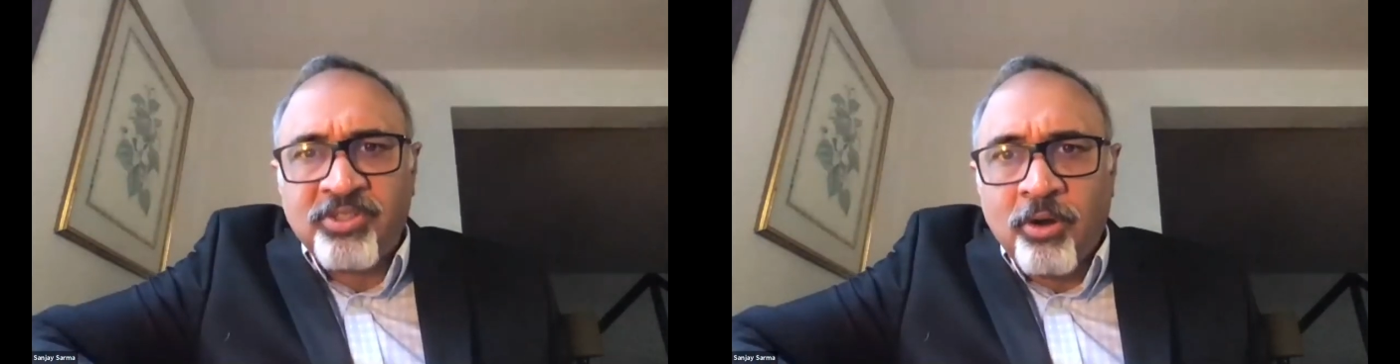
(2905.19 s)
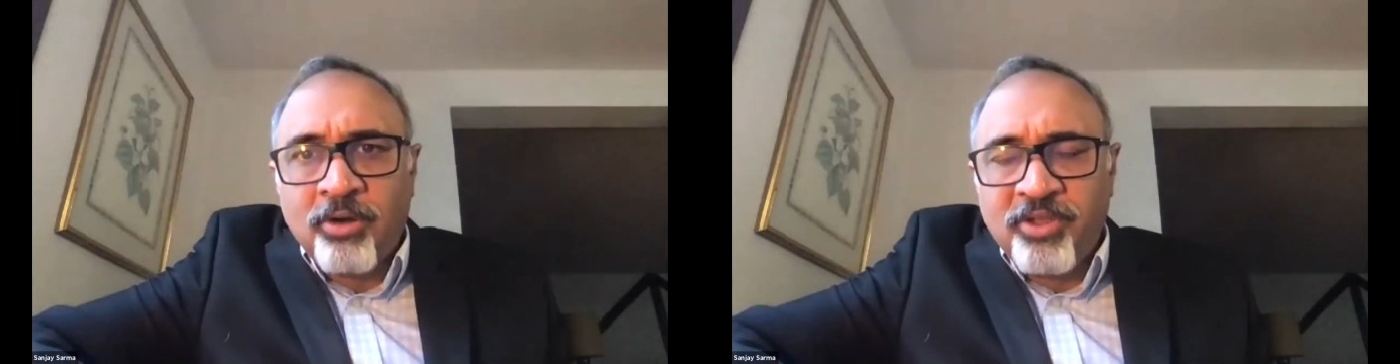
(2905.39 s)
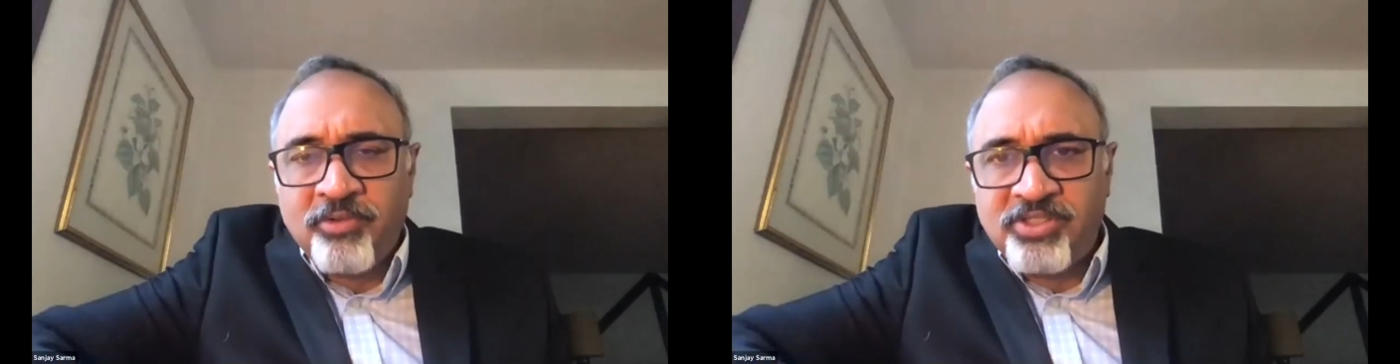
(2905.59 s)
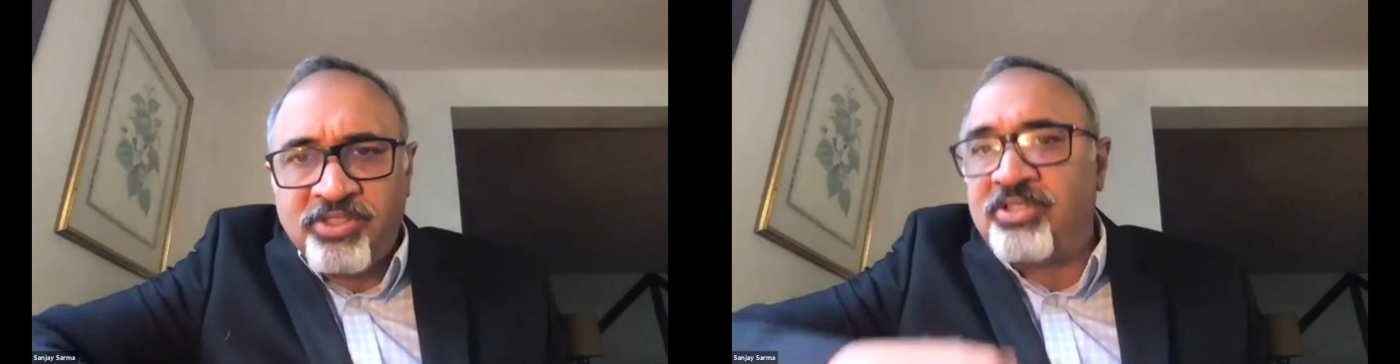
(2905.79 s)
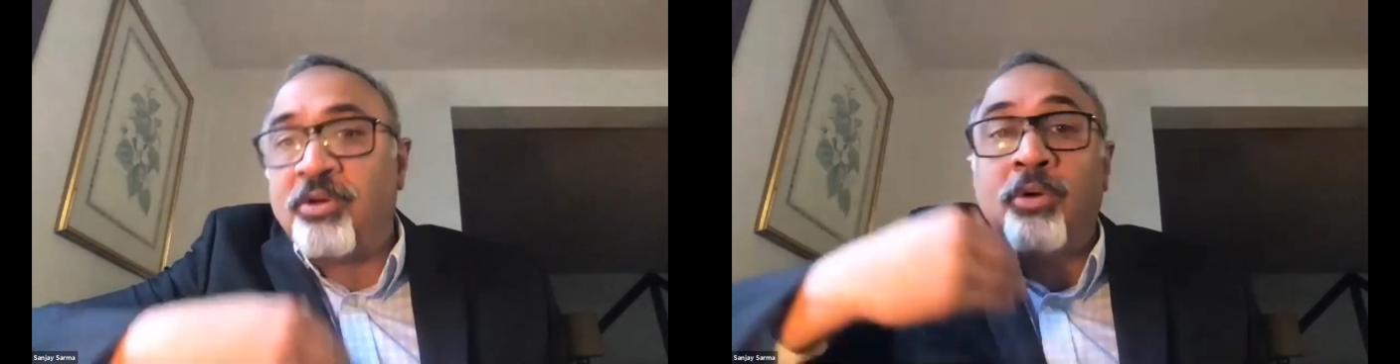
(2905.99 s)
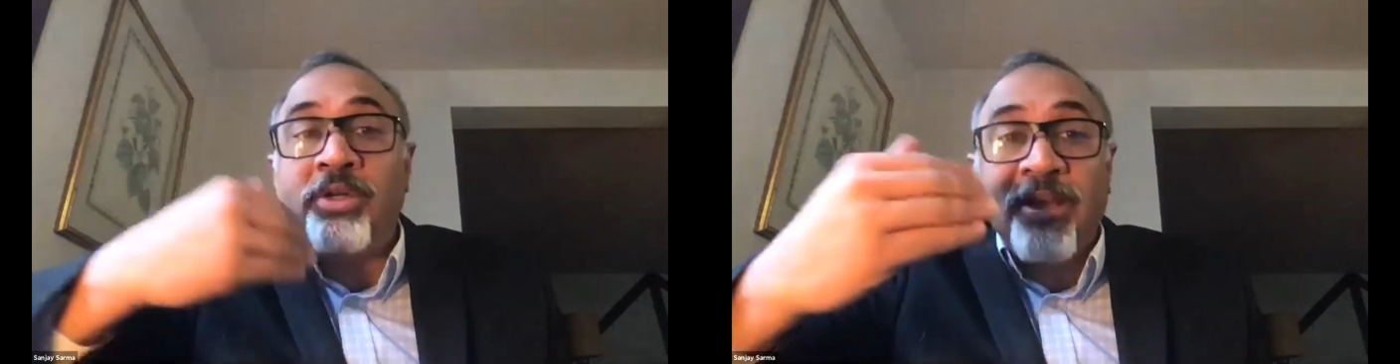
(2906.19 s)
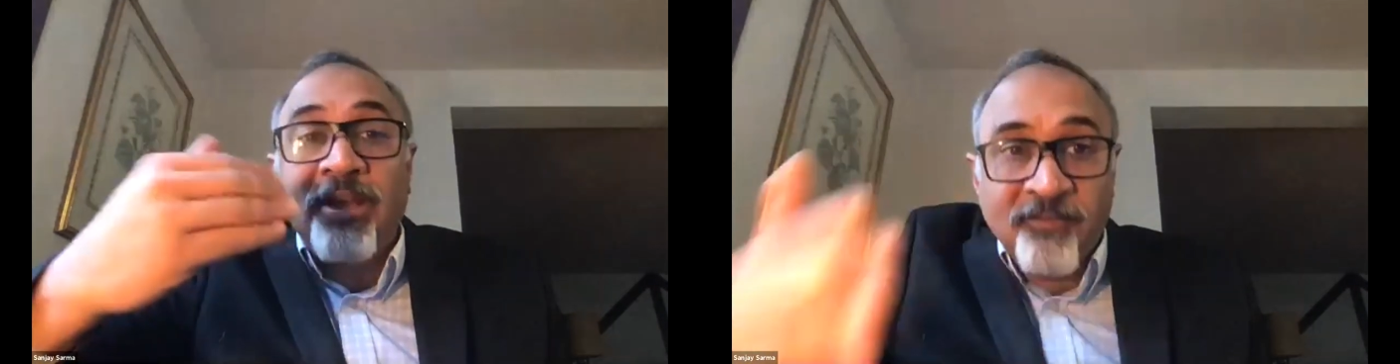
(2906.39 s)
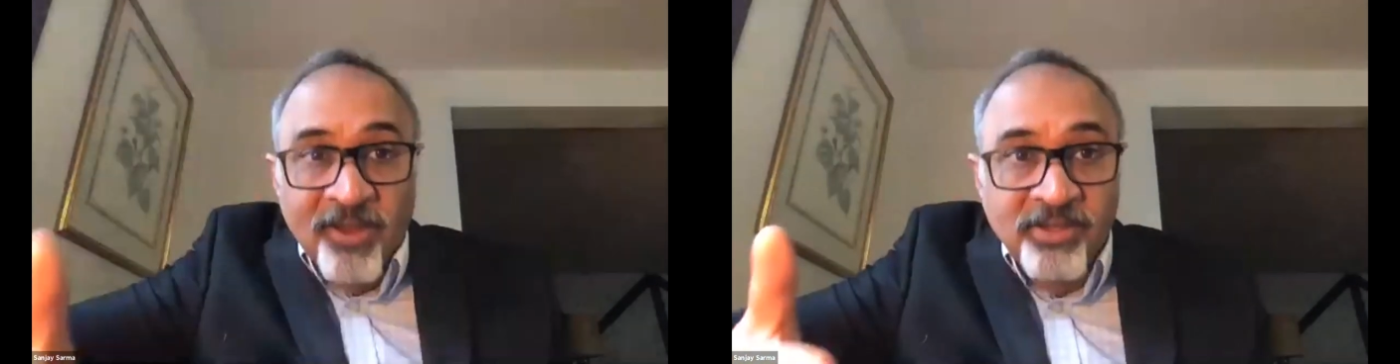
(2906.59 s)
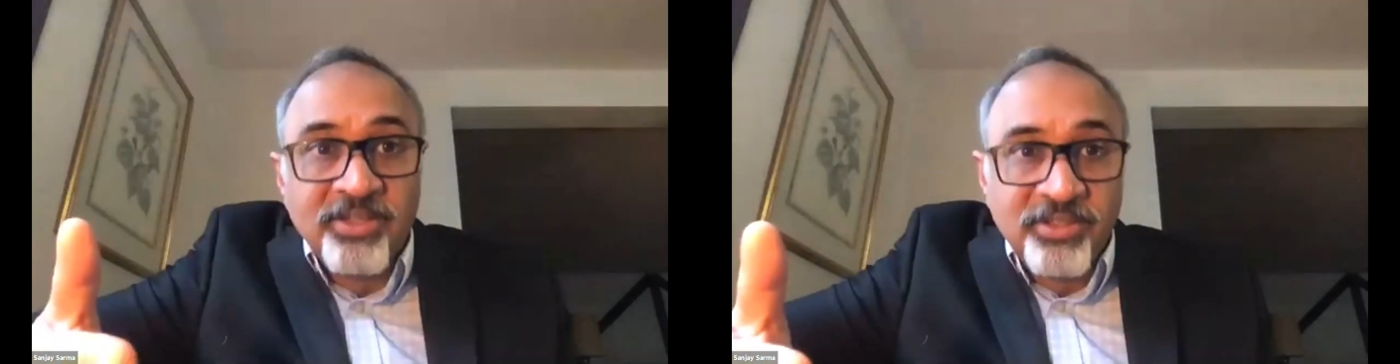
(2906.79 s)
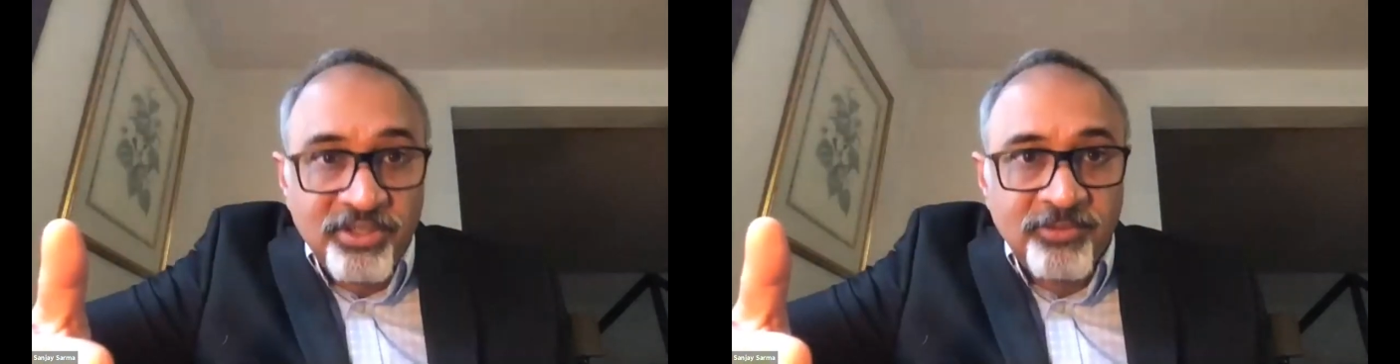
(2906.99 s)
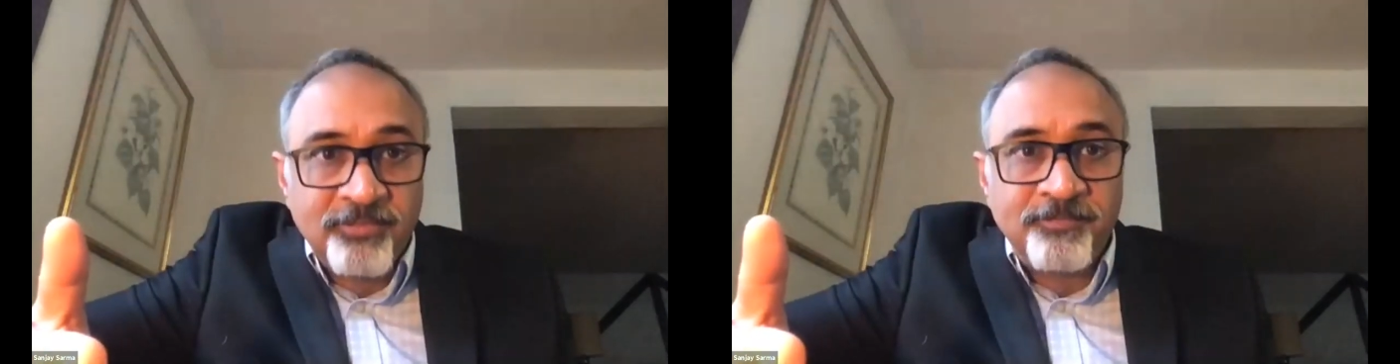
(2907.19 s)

lot of universities don't take advantage